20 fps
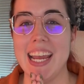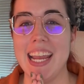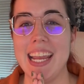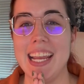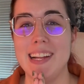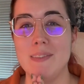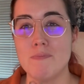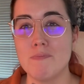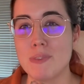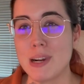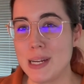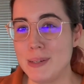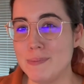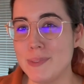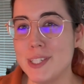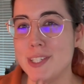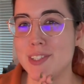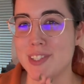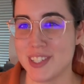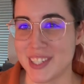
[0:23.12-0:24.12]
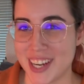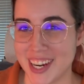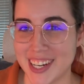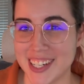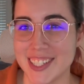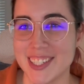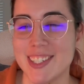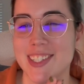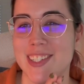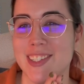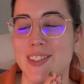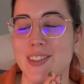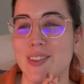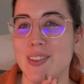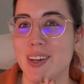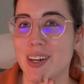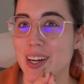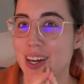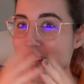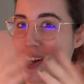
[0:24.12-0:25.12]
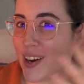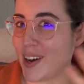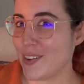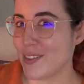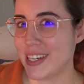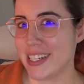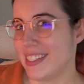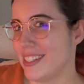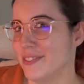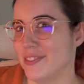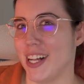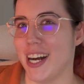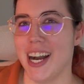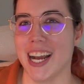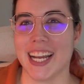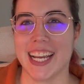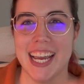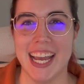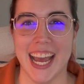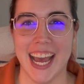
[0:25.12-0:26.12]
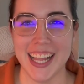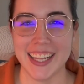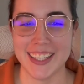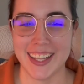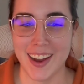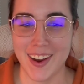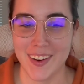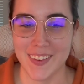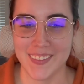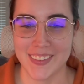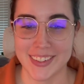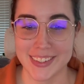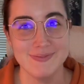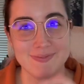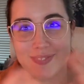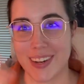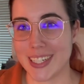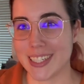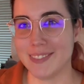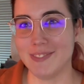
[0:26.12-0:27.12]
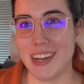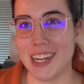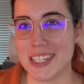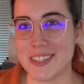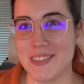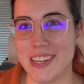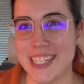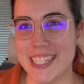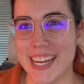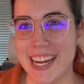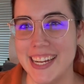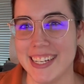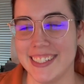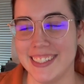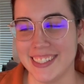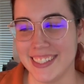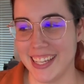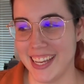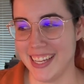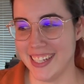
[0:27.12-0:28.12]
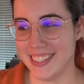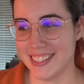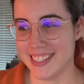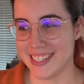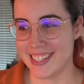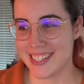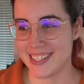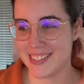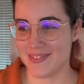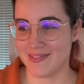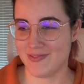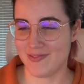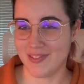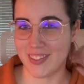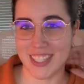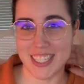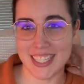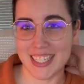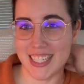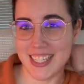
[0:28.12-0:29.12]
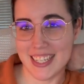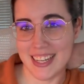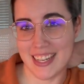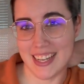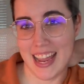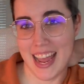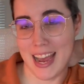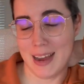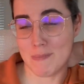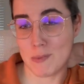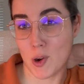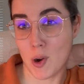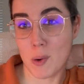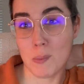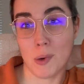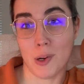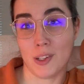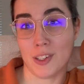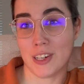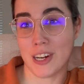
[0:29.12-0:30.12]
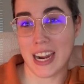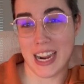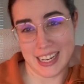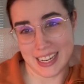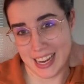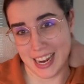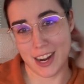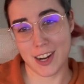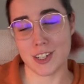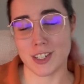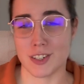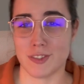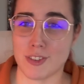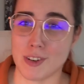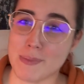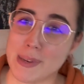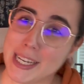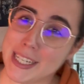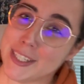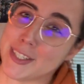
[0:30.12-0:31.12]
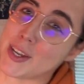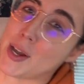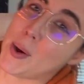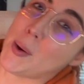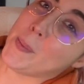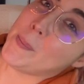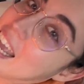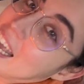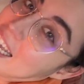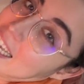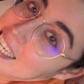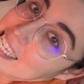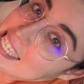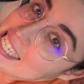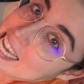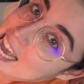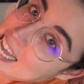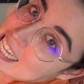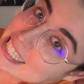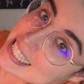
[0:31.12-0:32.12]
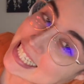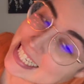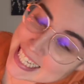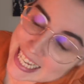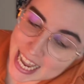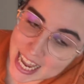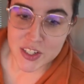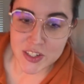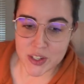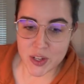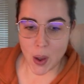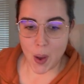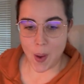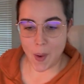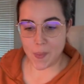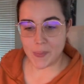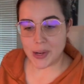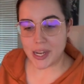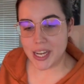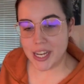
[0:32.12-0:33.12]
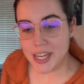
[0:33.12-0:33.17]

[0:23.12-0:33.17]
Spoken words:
impromptu start to a reading vlog. Hello, welcome back to my channel, and this isn't abnormal or out of character for me, so yes. So